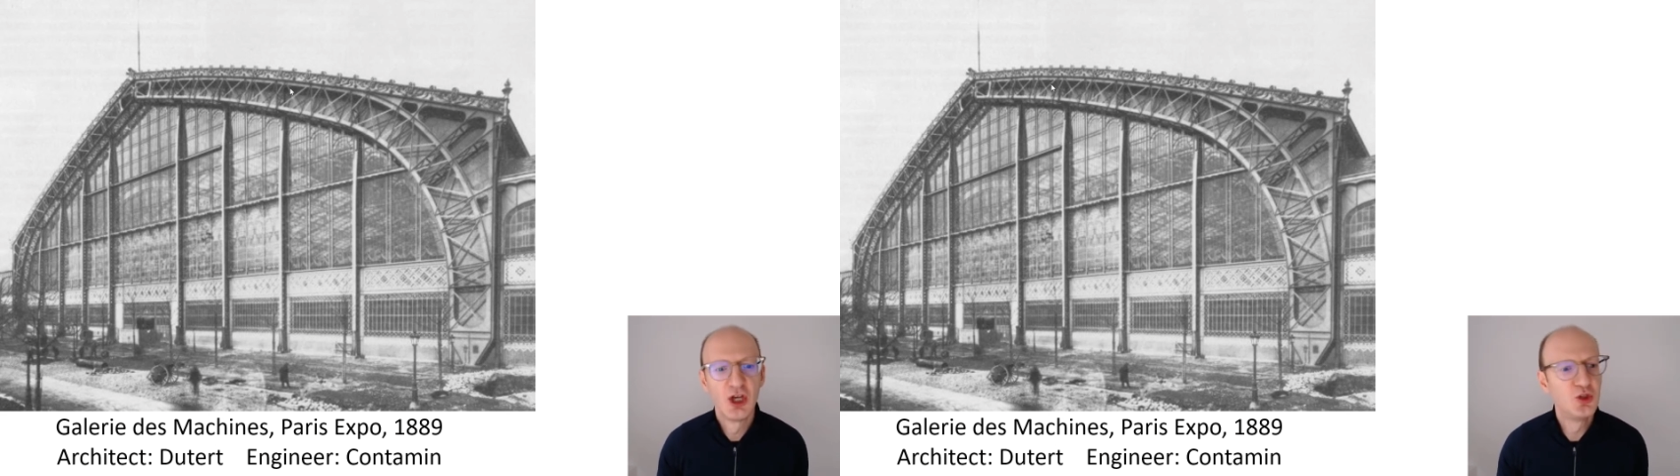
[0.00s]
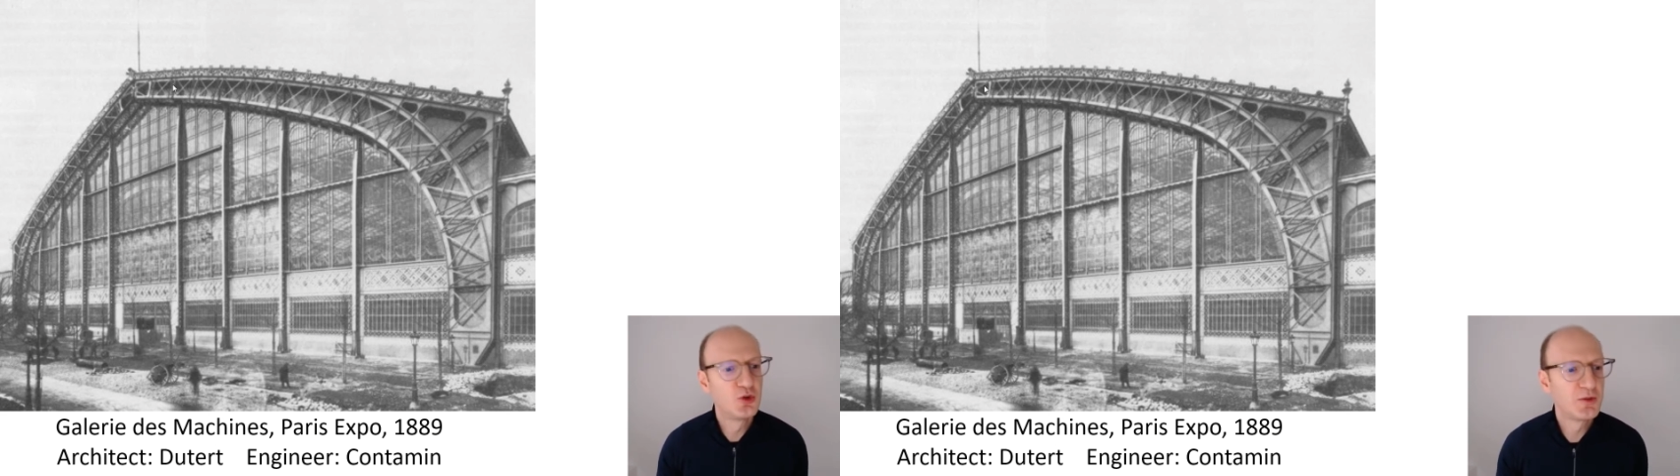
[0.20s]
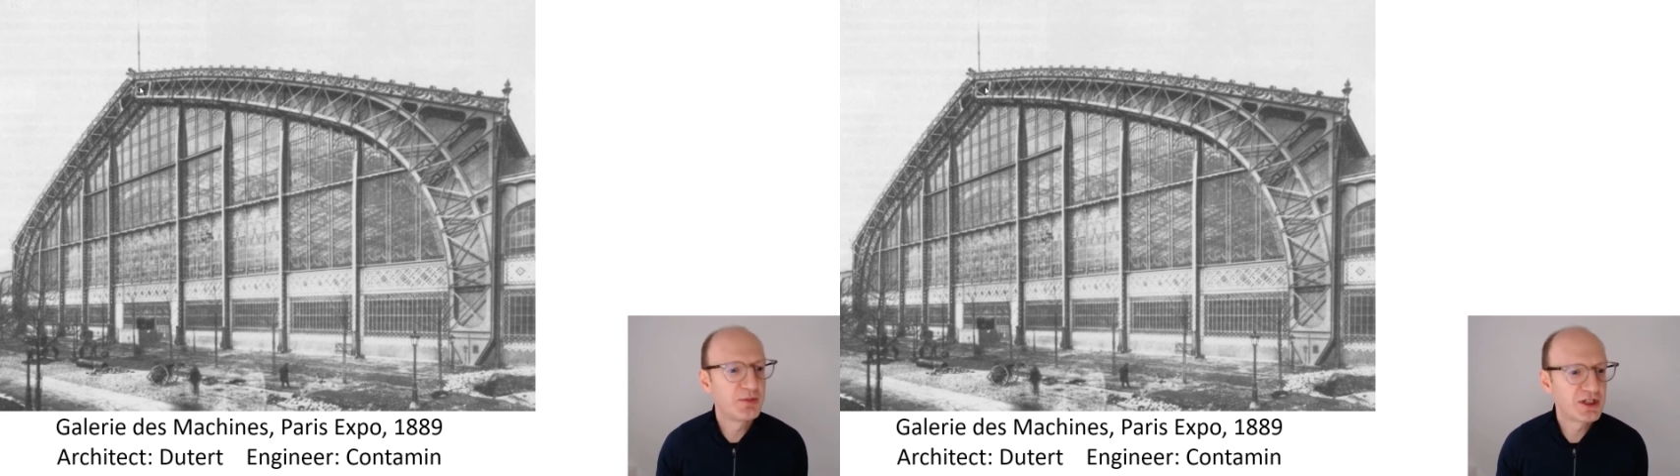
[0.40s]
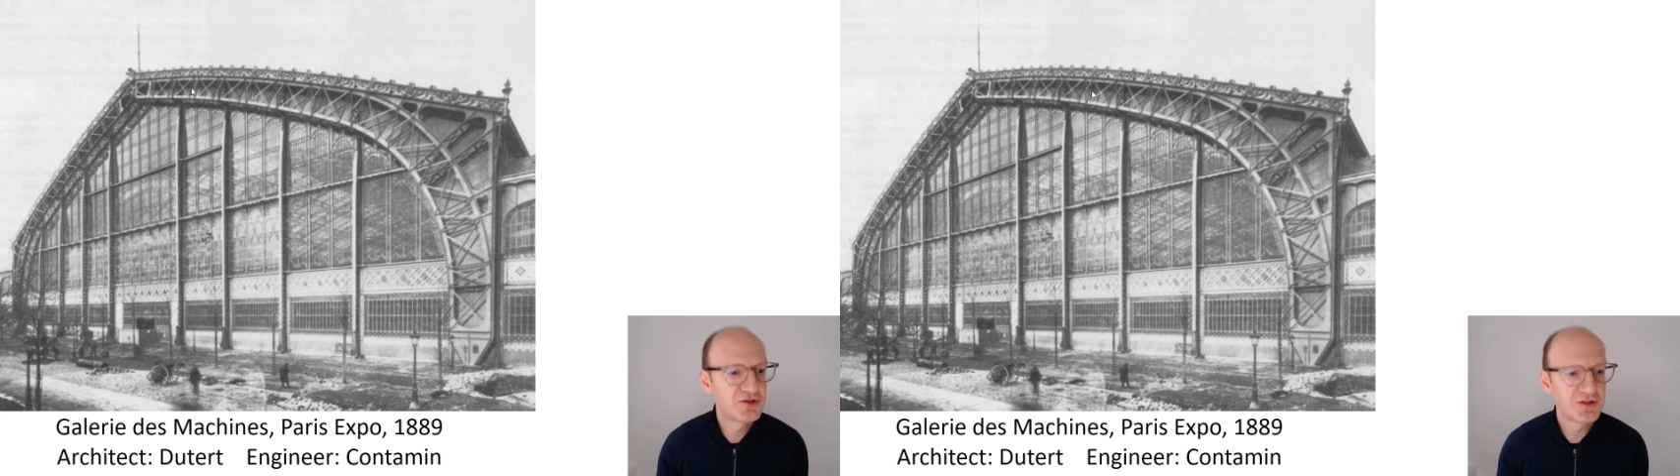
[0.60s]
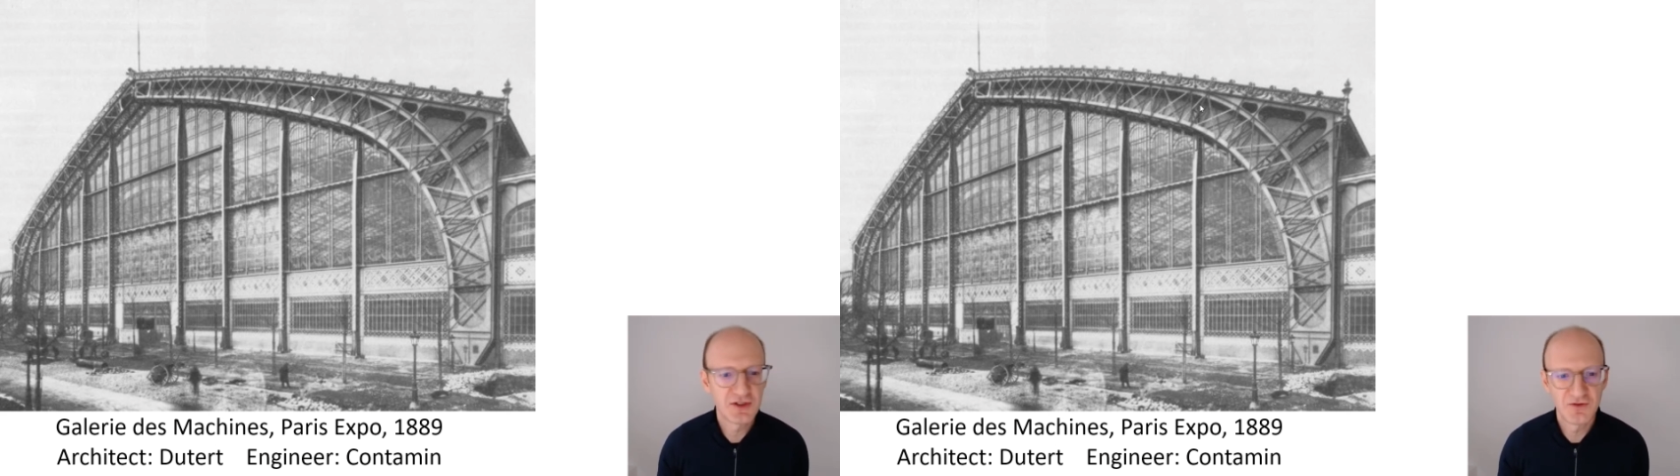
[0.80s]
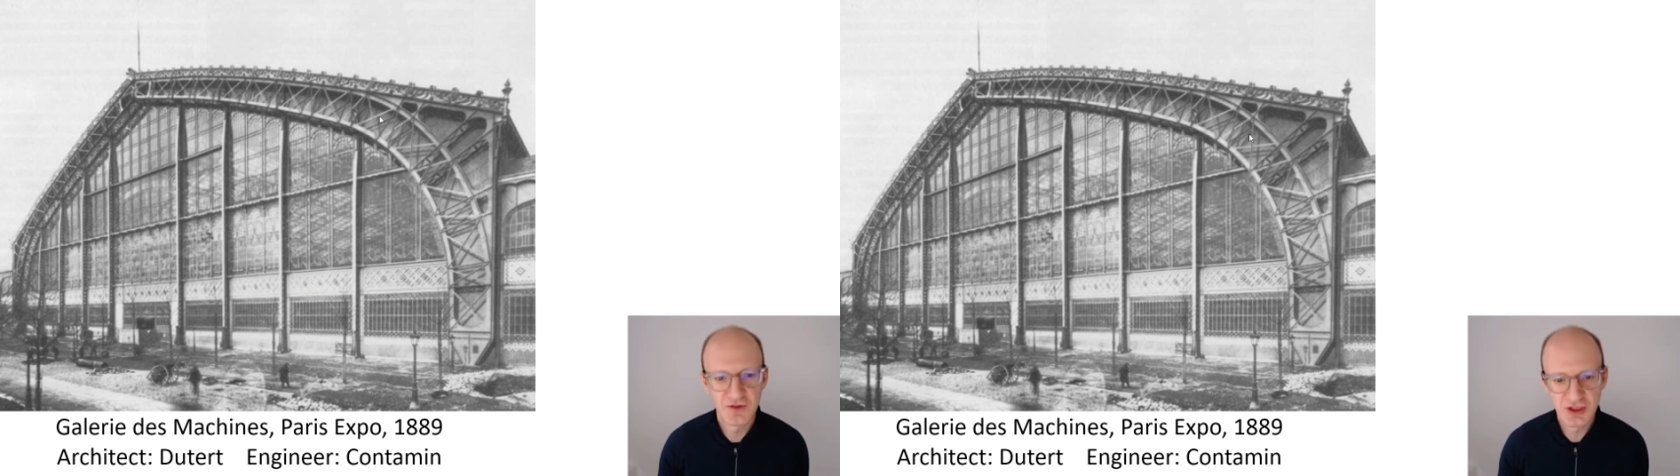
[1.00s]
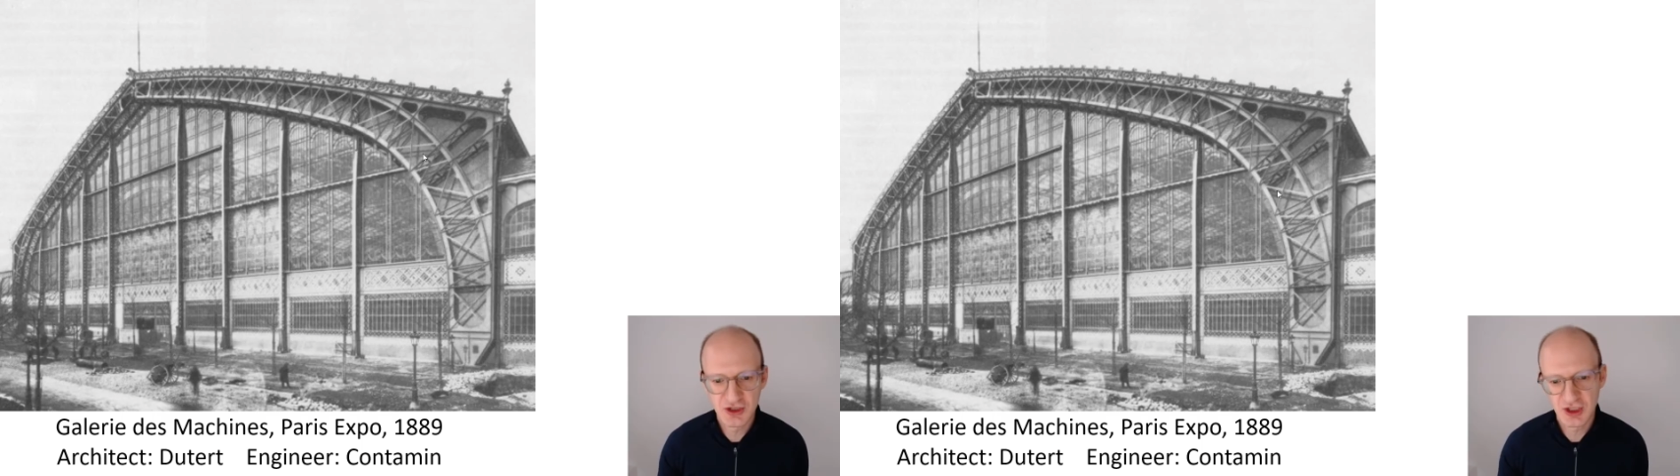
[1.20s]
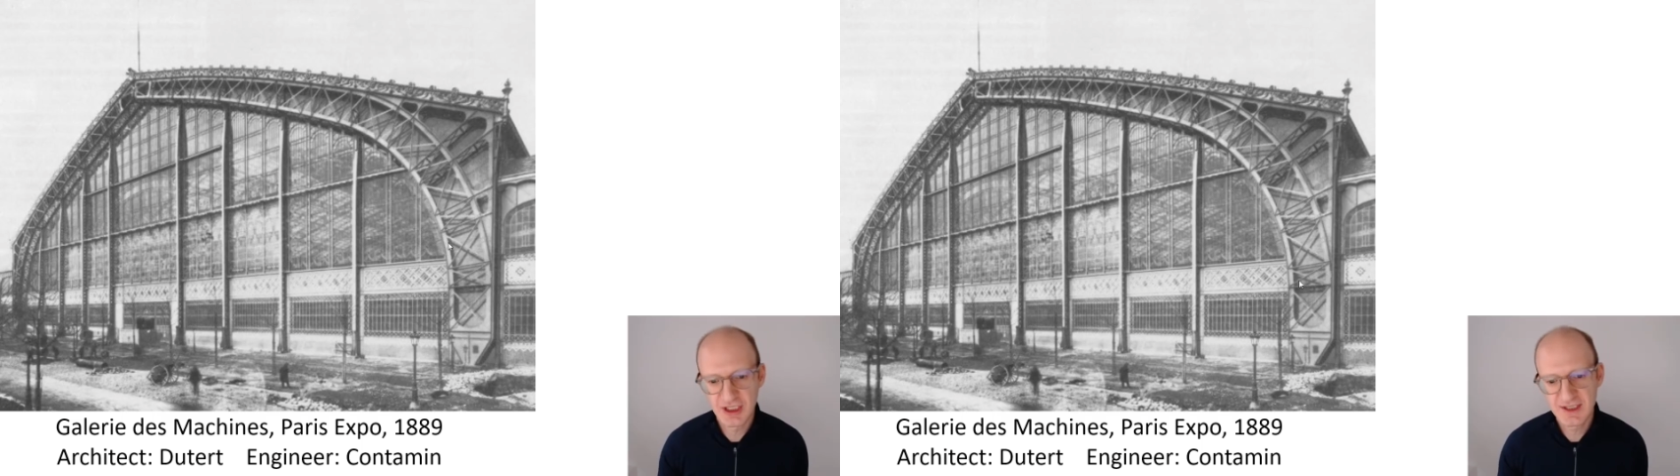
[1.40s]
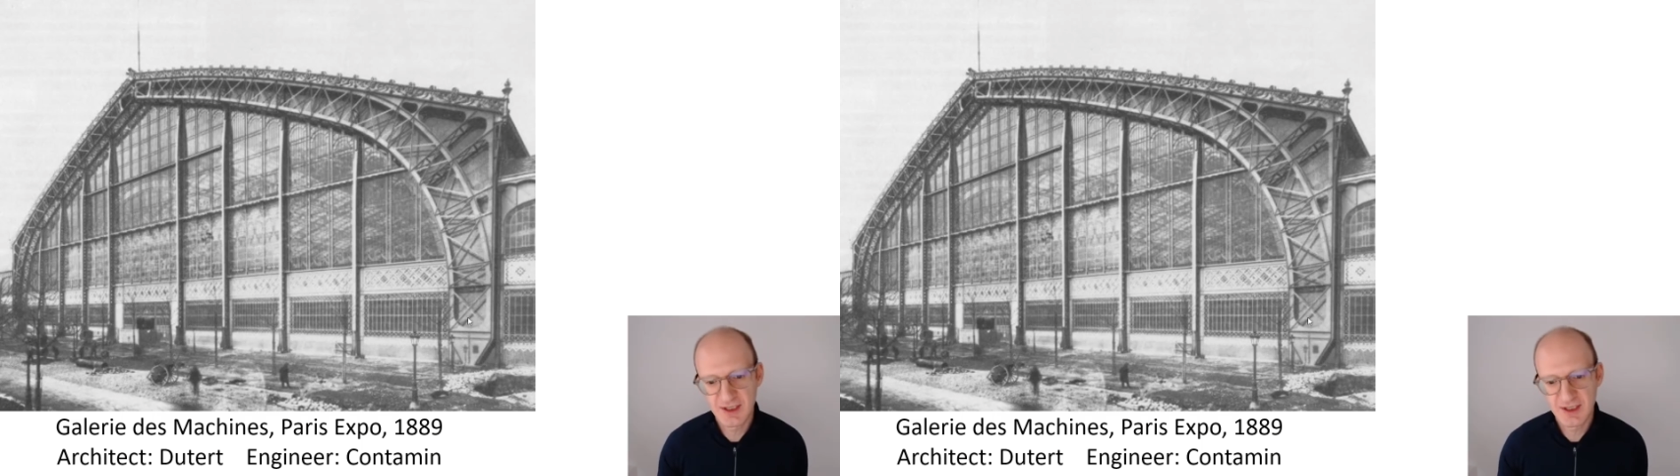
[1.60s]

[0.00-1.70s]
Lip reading: You could picture it as visually